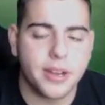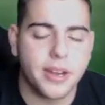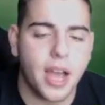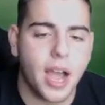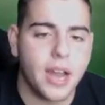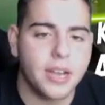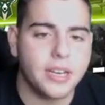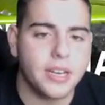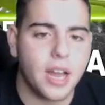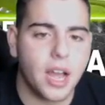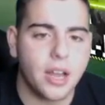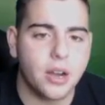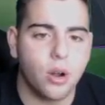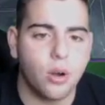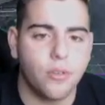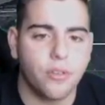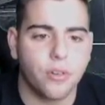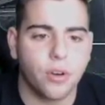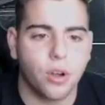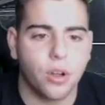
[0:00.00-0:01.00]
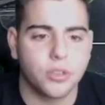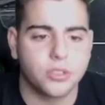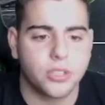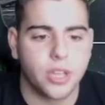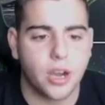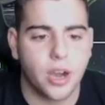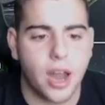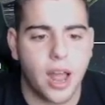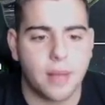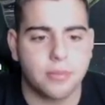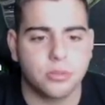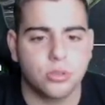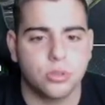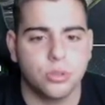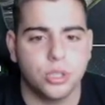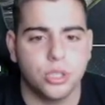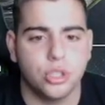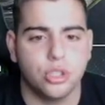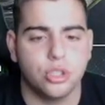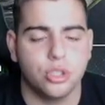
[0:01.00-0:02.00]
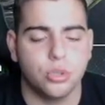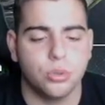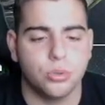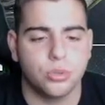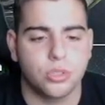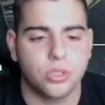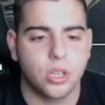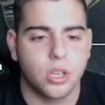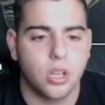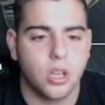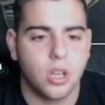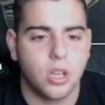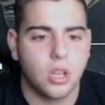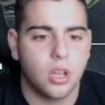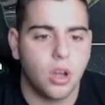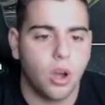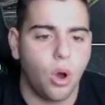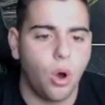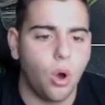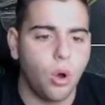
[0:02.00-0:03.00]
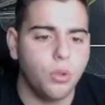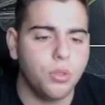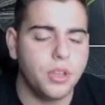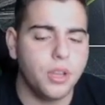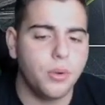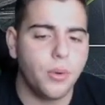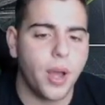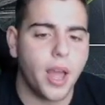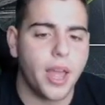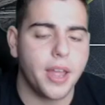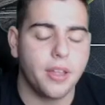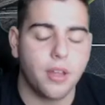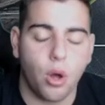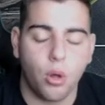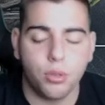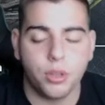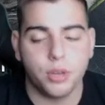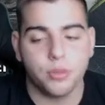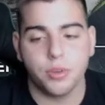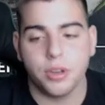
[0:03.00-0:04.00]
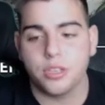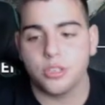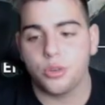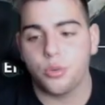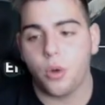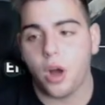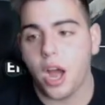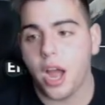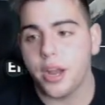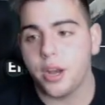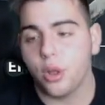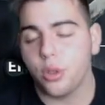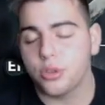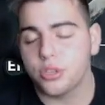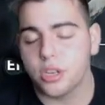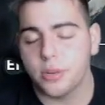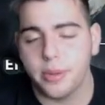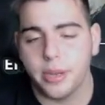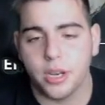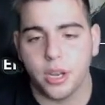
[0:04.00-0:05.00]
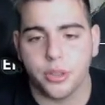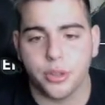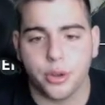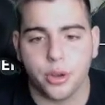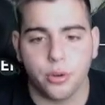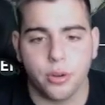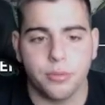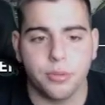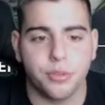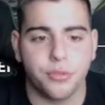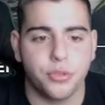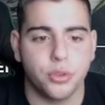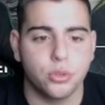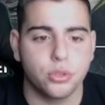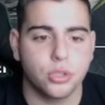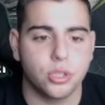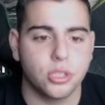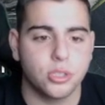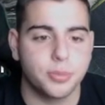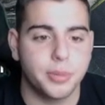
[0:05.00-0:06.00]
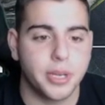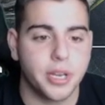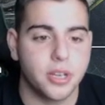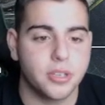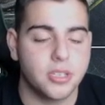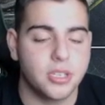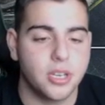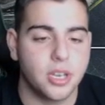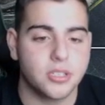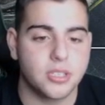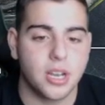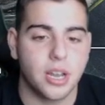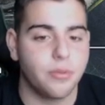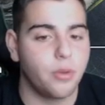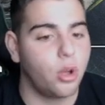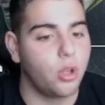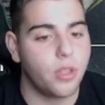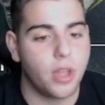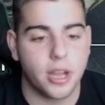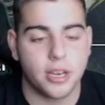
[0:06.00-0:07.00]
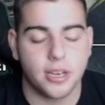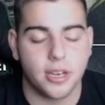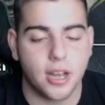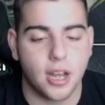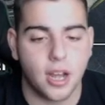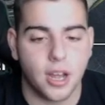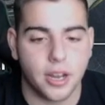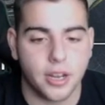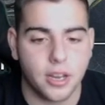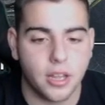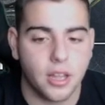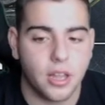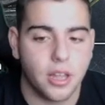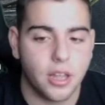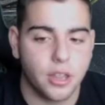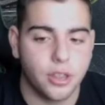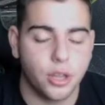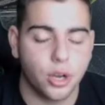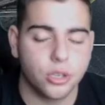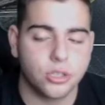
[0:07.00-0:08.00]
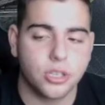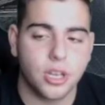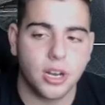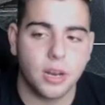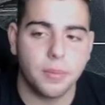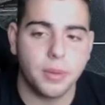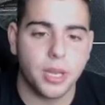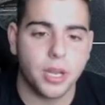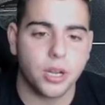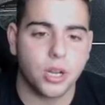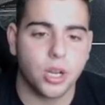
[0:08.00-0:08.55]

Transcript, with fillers: 99 overalls that are absolutely juiced. Only way, only reason why I know there's going to be another Kareem in the future is because he doesn't have all 99. There's going to be a